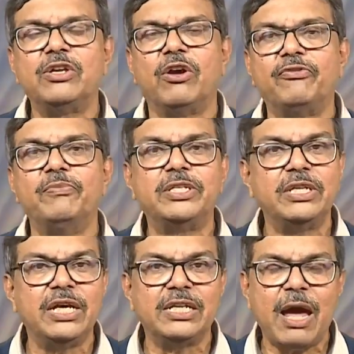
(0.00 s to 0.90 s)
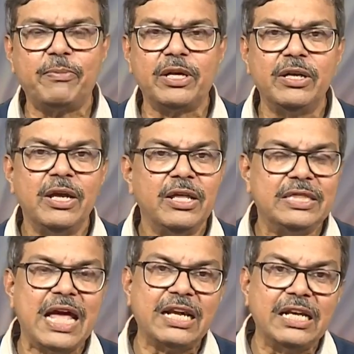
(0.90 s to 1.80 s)
of material capital,
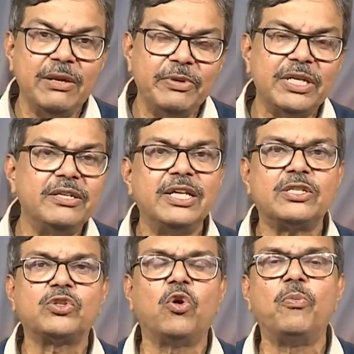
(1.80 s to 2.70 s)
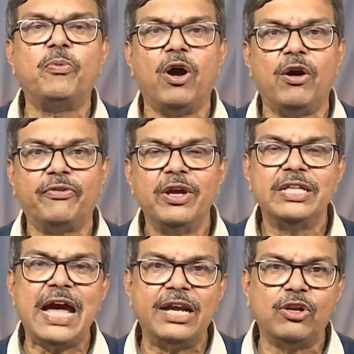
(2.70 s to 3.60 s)
that limited the scope of the
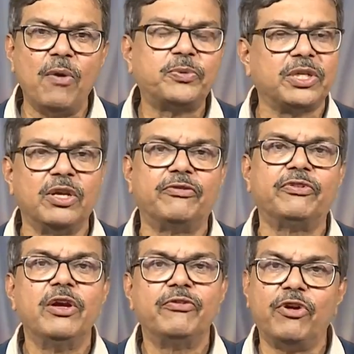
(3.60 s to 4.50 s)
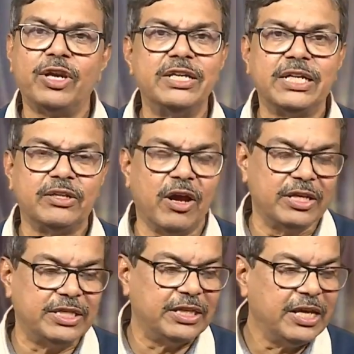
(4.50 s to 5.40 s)
adoption of foreign technology.